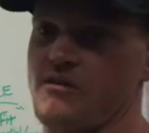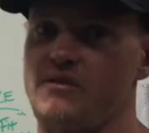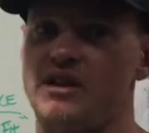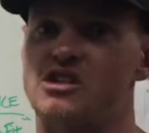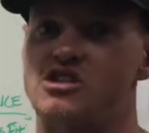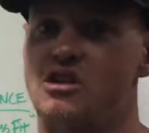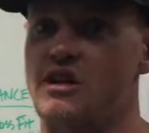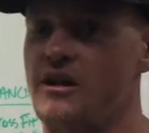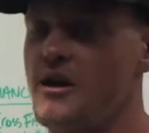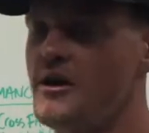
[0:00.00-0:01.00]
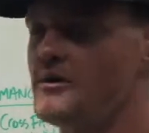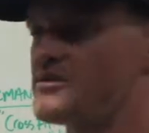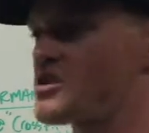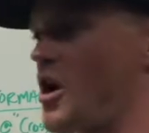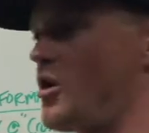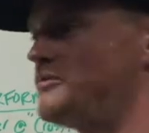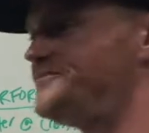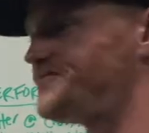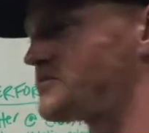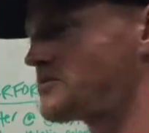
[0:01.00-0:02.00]
their fitness journey. So,
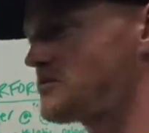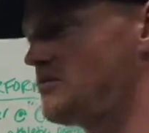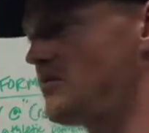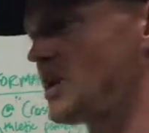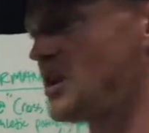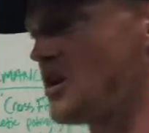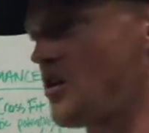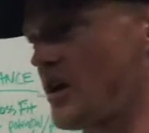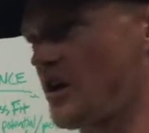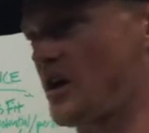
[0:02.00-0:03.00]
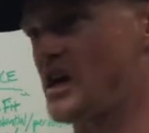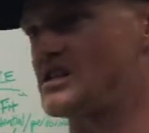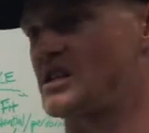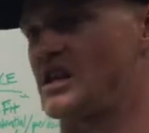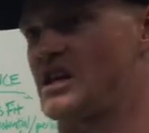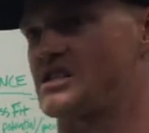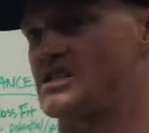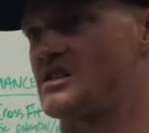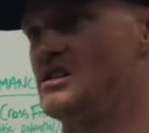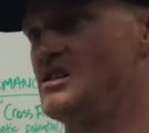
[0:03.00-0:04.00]

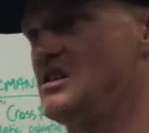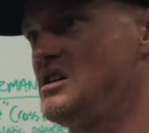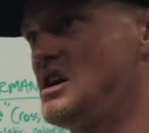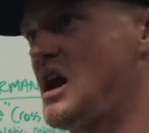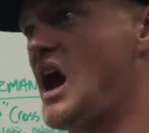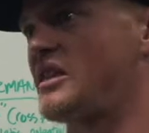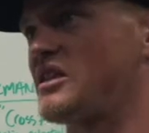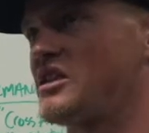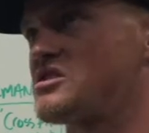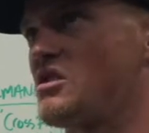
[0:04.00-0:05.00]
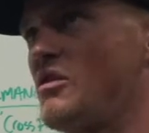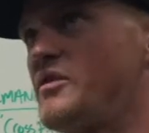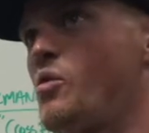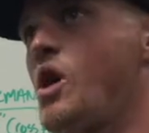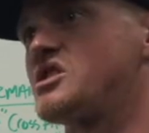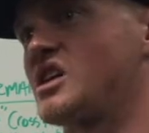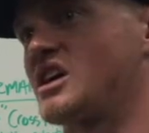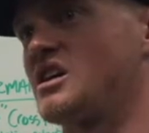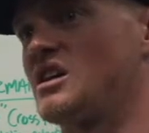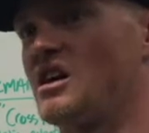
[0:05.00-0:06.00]
as athletes, so if you watch like
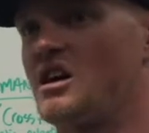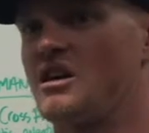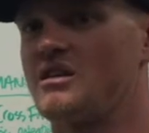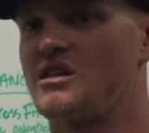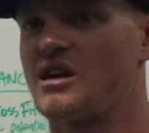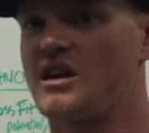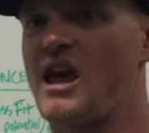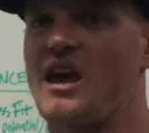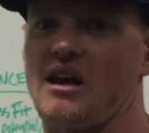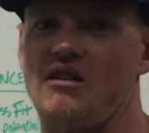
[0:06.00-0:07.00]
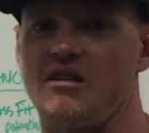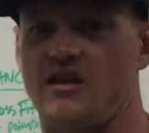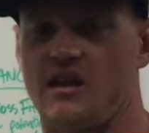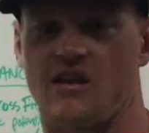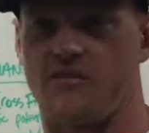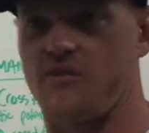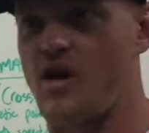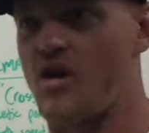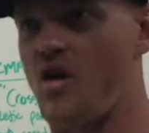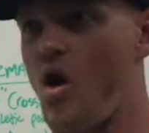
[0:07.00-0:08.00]
a kid, they're gonna
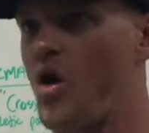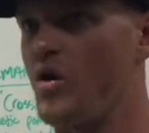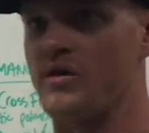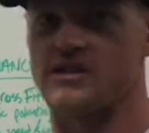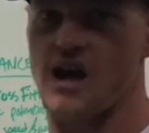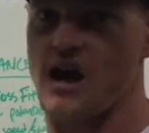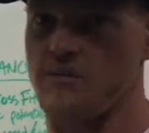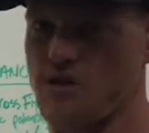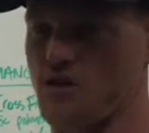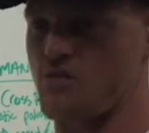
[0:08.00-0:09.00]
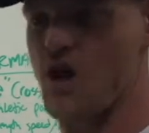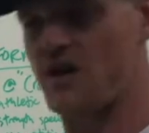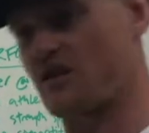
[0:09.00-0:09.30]
fall all the time. They're gonna run,